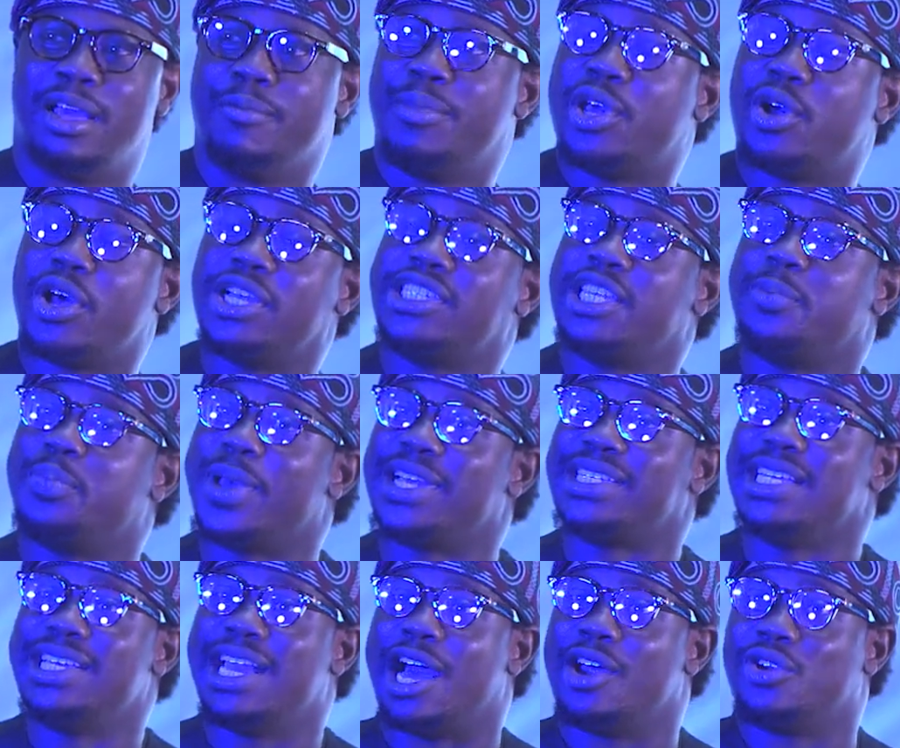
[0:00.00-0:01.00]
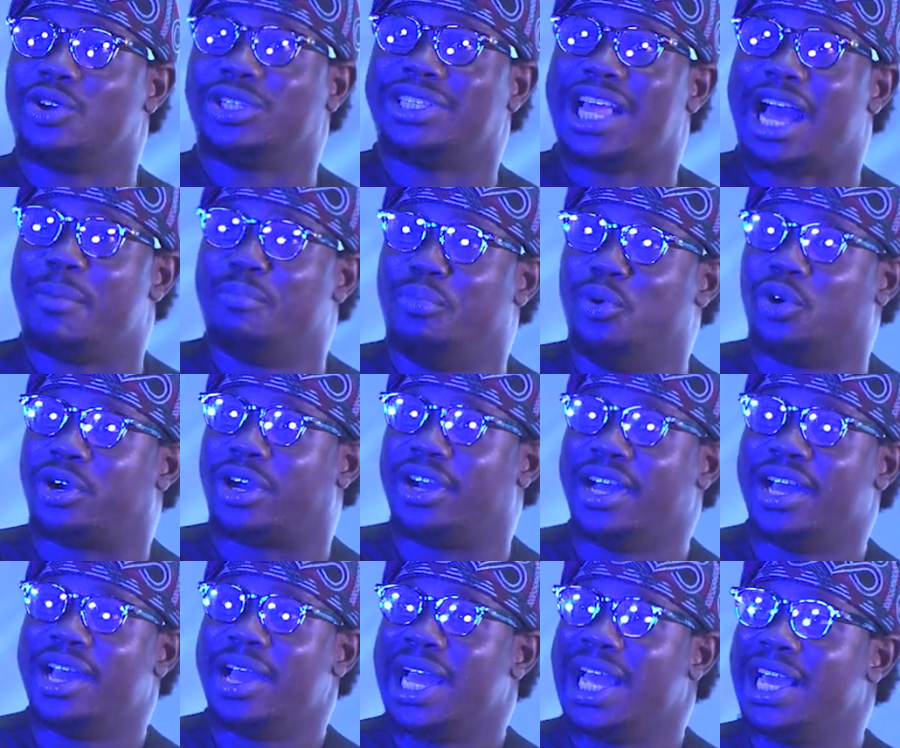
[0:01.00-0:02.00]
Because the person that wrote that book
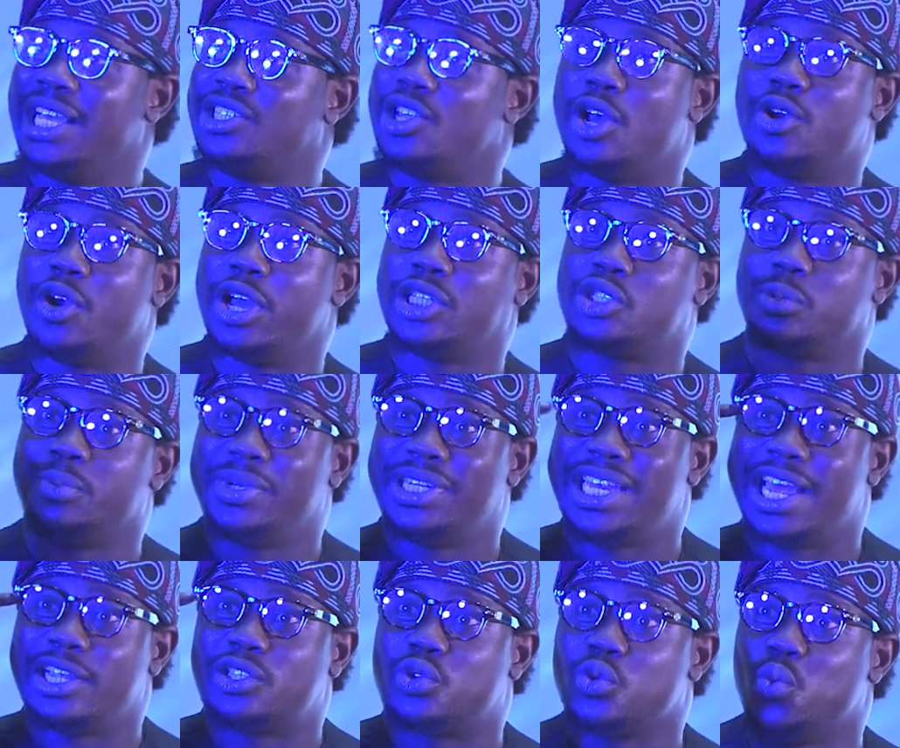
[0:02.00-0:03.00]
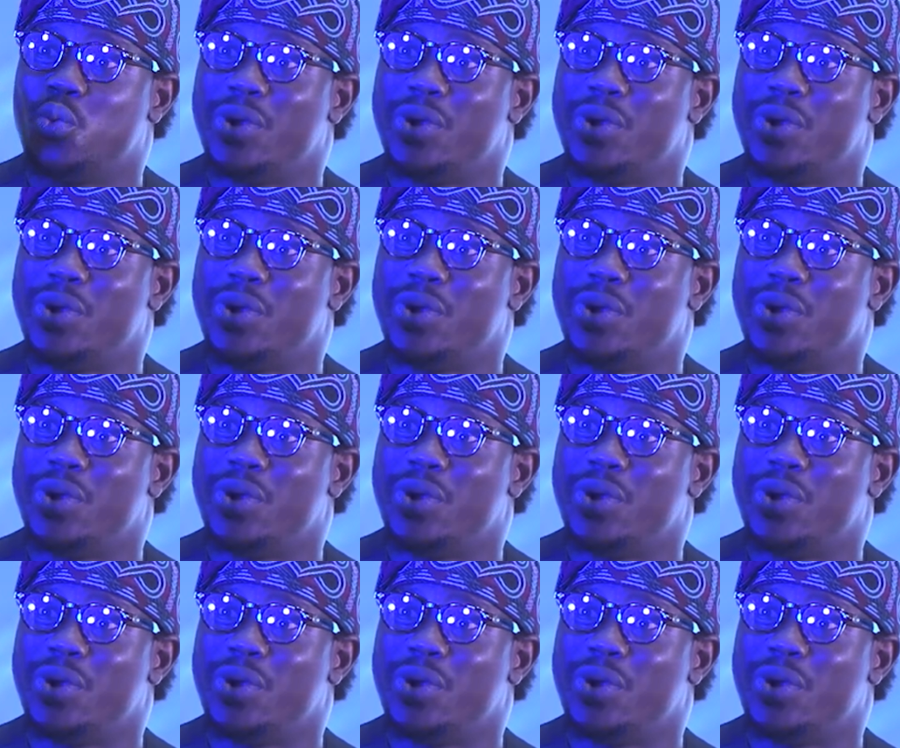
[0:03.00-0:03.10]
is not going to be there to